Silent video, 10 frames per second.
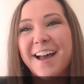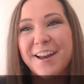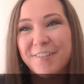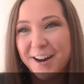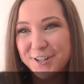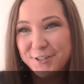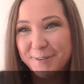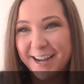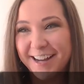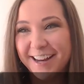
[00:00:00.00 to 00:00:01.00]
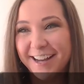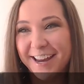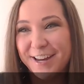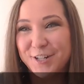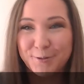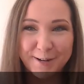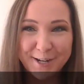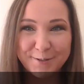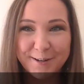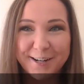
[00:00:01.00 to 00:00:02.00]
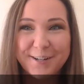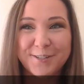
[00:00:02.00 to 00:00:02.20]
I graduated in 2020,